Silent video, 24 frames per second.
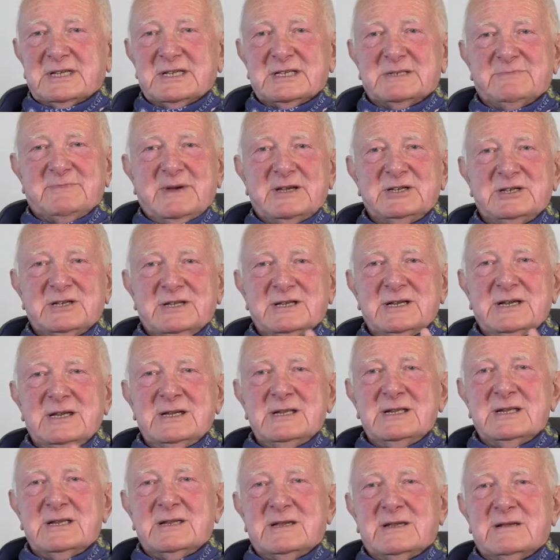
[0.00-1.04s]
especially
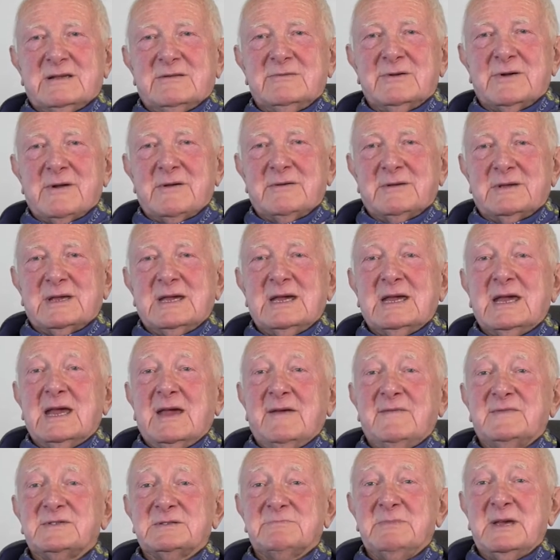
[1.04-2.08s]
in ground caves,